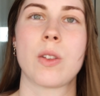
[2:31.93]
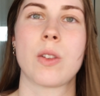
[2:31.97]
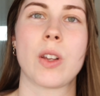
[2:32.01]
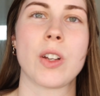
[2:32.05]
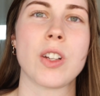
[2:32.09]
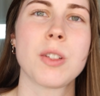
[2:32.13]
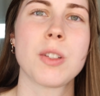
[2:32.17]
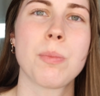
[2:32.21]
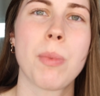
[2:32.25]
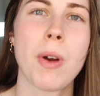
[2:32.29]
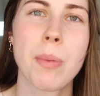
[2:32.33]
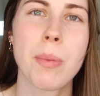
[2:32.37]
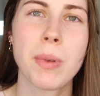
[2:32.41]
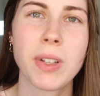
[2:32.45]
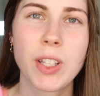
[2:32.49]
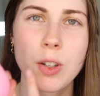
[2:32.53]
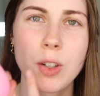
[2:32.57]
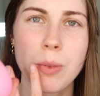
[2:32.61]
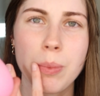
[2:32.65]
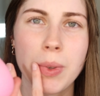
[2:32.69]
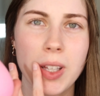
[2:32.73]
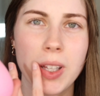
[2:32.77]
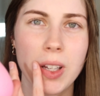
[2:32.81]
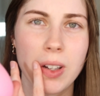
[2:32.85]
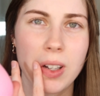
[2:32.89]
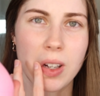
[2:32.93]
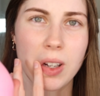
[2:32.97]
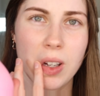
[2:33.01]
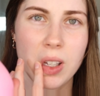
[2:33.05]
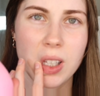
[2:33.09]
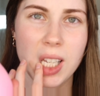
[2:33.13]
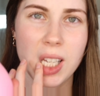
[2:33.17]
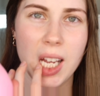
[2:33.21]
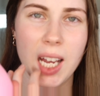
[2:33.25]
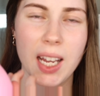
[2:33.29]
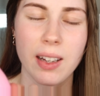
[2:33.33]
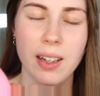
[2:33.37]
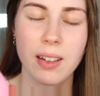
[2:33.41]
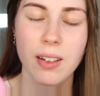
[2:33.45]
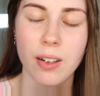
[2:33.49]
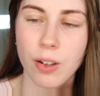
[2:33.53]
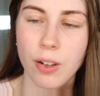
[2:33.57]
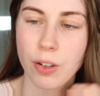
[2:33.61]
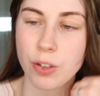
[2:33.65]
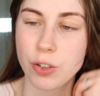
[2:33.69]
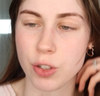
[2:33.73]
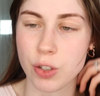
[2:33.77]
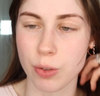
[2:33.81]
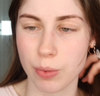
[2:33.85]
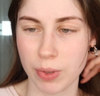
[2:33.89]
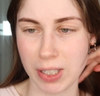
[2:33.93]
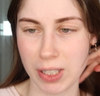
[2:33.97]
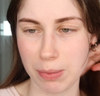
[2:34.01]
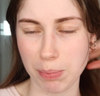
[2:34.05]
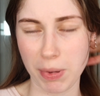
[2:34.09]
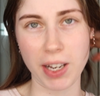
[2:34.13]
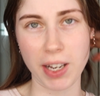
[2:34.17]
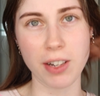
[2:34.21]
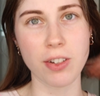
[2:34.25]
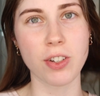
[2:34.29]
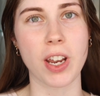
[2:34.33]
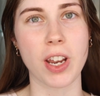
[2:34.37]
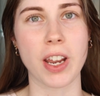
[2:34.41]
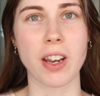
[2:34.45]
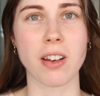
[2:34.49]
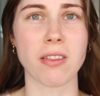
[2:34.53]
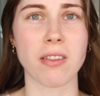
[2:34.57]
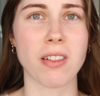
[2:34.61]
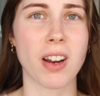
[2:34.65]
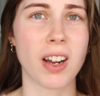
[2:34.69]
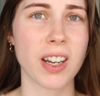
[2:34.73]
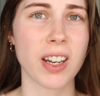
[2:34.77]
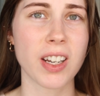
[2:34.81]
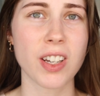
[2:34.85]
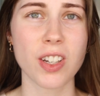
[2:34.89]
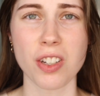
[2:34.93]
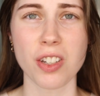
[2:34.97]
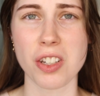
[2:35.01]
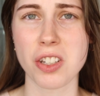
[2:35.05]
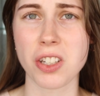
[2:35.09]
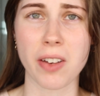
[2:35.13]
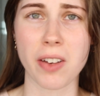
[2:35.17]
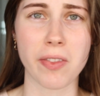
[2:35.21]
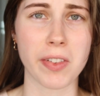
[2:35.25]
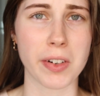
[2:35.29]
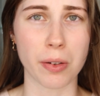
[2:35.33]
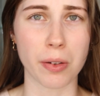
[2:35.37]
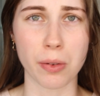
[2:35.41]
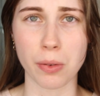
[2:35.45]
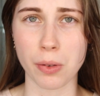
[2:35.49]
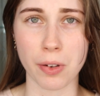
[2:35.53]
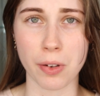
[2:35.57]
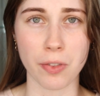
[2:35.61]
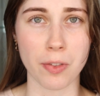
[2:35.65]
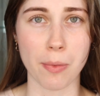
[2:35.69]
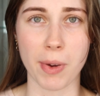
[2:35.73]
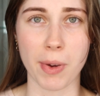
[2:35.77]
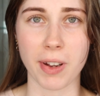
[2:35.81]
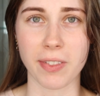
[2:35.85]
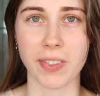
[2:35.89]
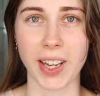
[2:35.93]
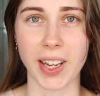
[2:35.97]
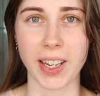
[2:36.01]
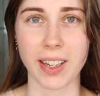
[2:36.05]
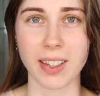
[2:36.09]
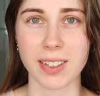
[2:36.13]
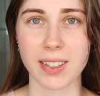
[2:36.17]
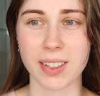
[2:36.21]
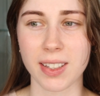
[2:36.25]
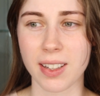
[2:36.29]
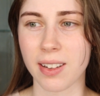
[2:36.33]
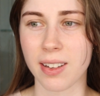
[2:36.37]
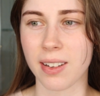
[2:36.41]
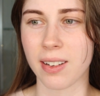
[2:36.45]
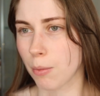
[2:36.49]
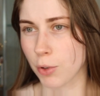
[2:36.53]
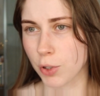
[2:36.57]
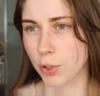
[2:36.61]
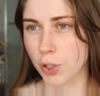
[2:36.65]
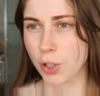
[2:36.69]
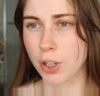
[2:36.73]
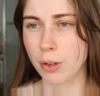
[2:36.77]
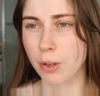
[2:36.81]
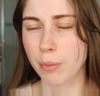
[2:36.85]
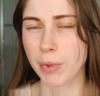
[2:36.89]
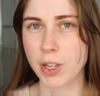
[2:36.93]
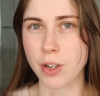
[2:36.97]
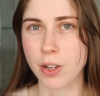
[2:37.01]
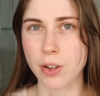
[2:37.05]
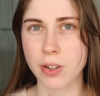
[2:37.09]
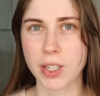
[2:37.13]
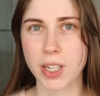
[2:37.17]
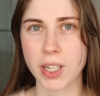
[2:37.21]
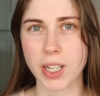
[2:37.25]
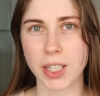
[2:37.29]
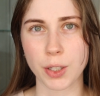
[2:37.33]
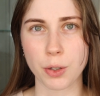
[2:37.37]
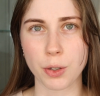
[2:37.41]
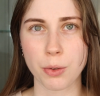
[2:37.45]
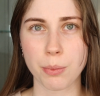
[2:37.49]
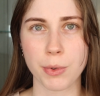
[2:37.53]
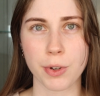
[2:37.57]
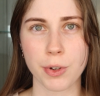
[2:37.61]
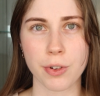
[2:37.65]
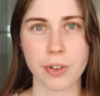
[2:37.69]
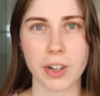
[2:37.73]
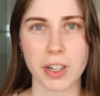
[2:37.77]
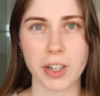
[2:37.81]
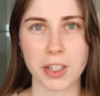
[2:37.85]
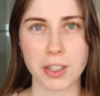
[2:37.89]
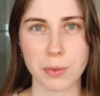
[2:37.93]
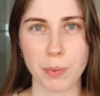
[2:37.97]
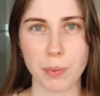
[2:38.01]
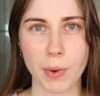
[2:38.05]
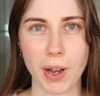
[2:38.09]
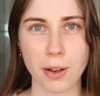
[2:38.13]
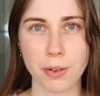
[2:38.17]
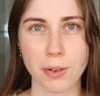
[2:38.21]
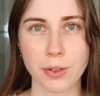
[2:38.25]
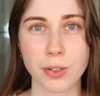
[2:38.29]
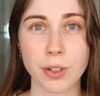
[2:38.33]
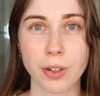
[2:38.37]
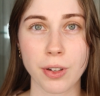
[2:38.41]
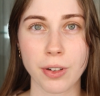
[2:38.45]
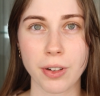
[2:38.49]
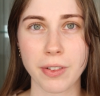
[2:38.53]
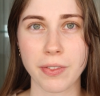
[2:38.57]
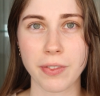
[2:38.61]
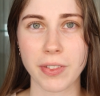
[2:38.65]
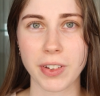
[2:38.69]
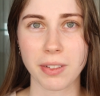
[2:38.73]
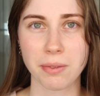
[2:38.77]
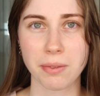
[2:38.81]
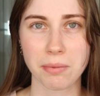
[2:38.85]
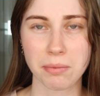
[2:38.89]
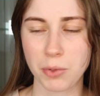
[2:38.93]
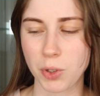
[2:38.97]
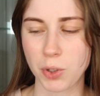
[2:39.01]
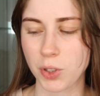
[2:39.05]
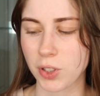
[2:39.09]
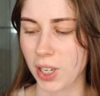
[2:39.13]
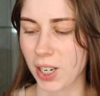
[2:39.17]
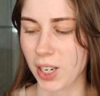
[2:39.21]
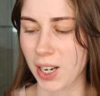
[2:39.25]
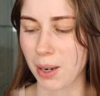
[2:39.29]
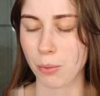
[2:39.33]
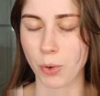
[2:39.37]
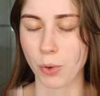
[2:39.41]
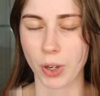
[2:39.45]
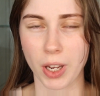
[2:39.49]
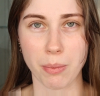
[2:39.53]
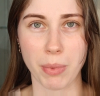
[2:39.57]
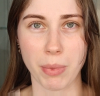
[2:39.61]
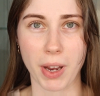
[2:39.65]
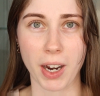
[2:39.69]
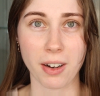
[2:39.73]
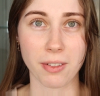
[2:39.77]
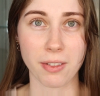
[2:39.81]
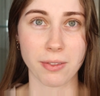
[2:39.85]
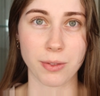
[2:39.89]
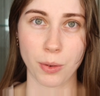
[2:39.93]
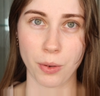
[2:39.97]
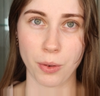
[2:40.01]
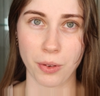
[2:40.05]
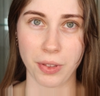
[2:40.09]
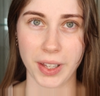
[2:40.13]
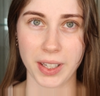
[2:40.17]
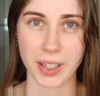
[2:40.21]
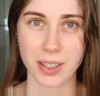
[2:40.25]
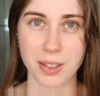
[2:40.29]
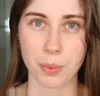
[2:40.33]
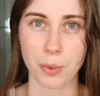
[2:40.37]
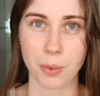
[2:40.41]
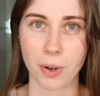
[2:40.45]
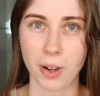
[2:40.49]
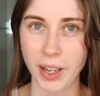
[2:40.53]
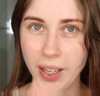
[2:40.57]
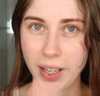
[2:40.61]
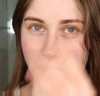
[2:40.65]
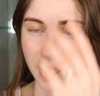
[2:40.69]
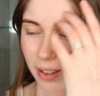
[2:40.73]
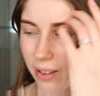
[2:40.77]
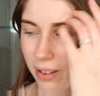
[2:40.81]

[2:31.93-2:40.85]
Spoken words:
So I just pop a little bit on that onto a sponge and kind of just shove it all over my face. I'm also going to be using a little mirror as well, so if it looks like I'm looking back and forth, that's why.